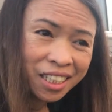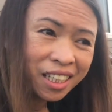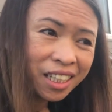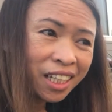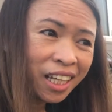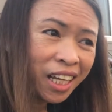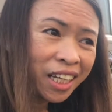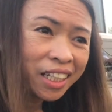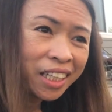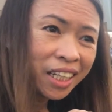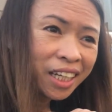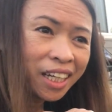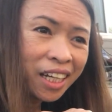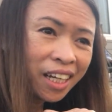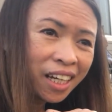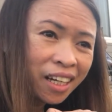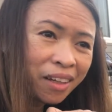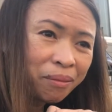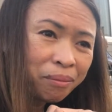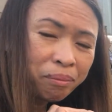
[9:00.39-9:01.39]
Like
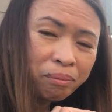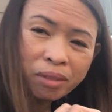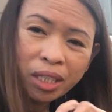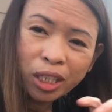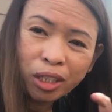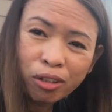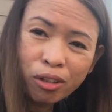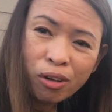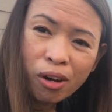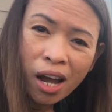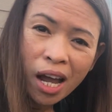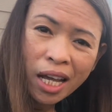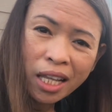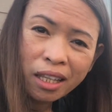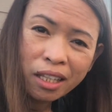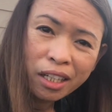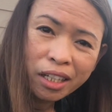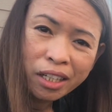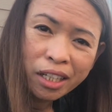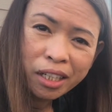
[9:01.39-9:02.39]
I
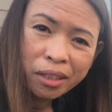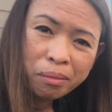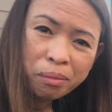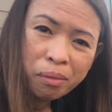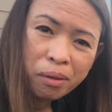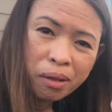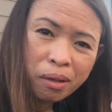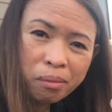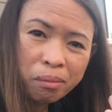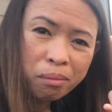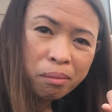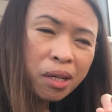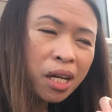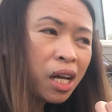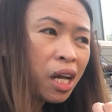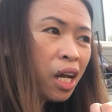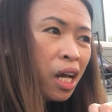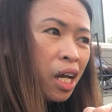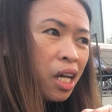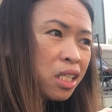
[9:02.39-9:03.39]
learned it from
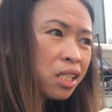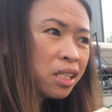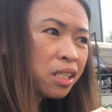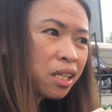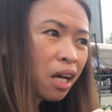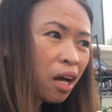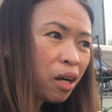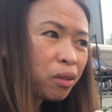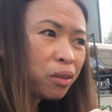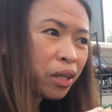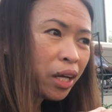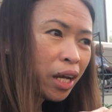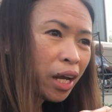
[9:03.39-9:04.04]
Saudi